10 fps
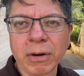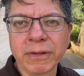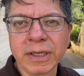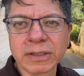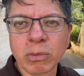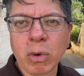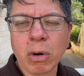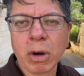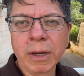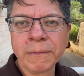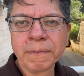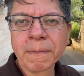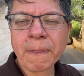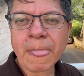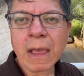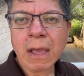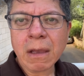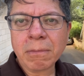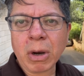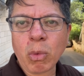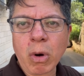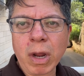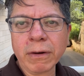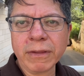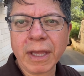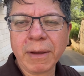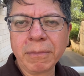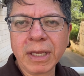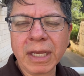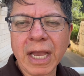of this war. But one of them